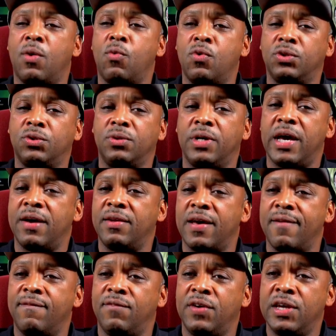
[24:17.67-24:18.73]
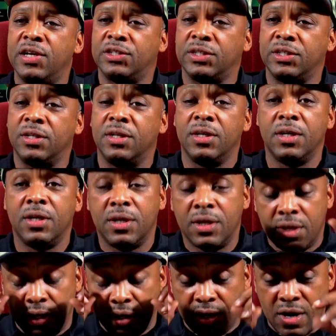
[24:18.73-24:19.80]
I want you to have that vision
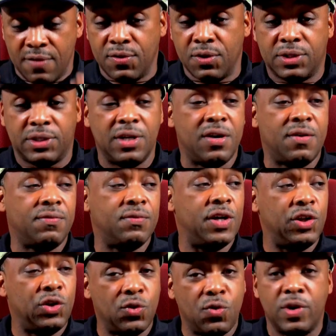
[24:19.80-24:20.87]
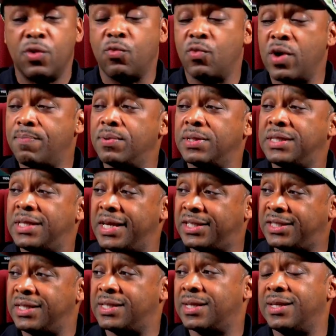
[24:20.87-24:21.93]
of yourself and doing it
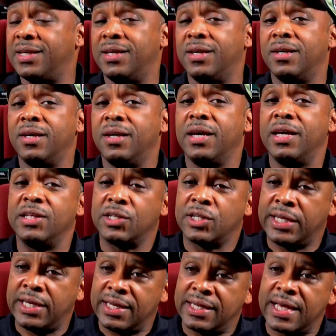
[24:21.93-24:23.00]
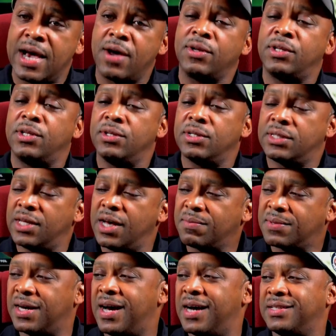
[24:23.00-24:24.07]
repetitiously. And just get down into your
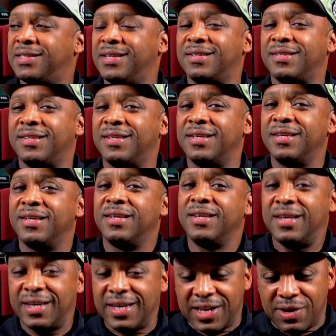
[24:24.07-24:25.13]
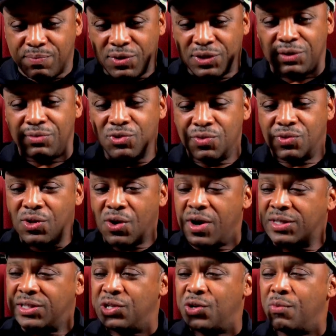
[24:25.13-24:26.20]
subconscious and to put some new
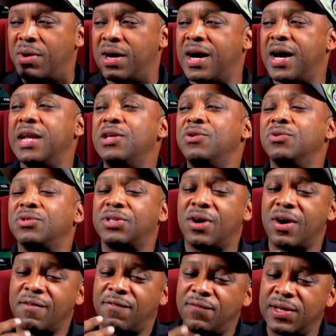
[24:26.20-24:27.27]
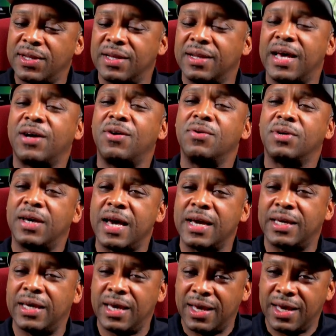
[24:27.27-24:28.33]
thoughts in your mind, and you'll start feeling like, okay, I
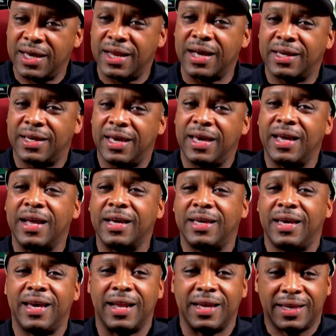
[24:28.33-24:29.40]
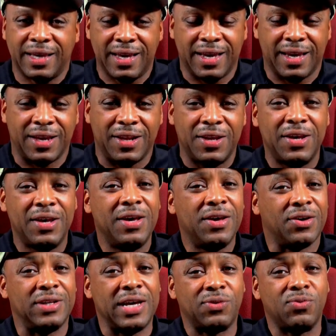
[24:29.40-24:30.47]
can.
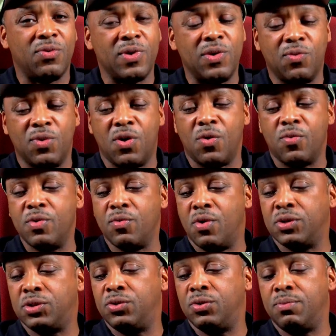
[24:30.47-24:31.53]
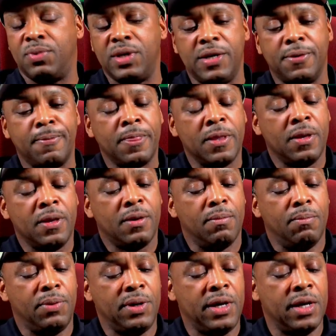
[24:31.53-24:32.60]
Because that's what we want. We want you to be
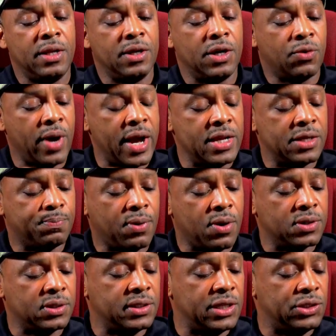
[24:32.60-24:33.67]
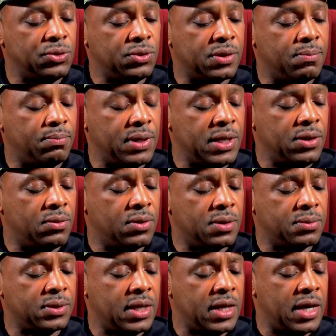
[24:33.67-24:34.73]
being the greatest person that you can be, you know
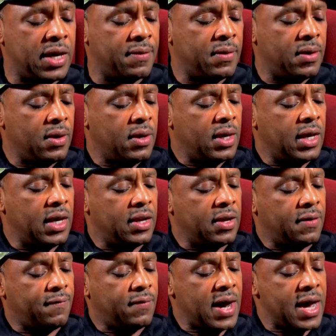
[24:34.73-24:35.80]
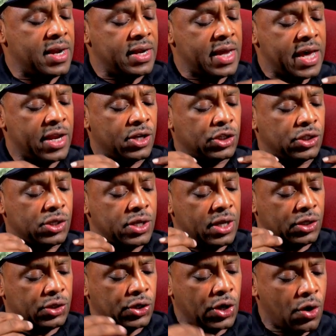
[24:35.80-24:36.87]
what I'm saying? And finding that
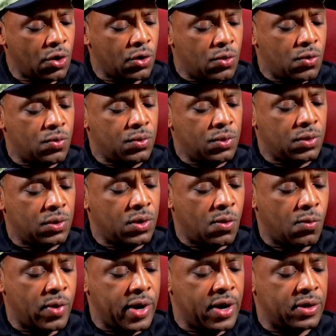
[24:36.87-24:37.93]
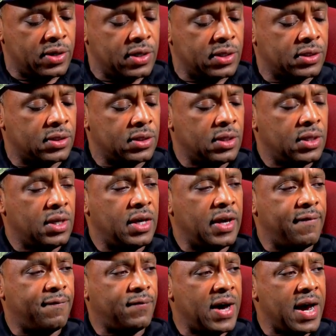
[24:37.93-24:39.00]
internal awareness
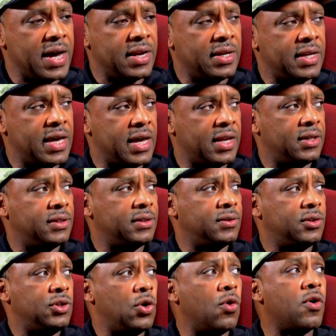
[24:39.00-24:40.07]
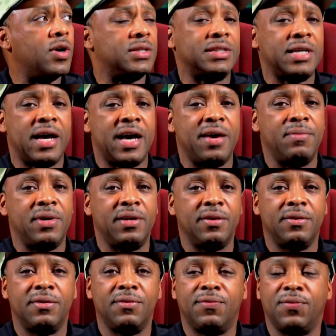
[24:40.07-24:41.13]
and finding that your assignment
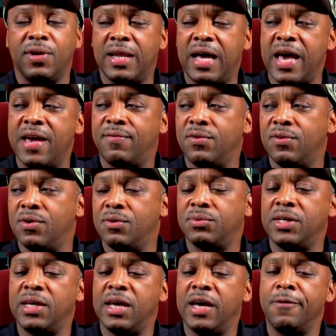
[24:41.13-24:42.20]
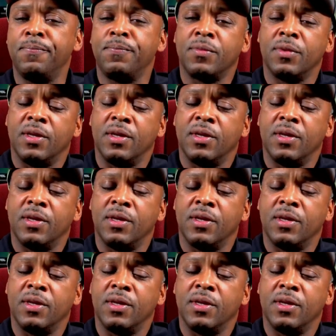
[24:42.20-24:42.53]
for life, you know what I'm saying?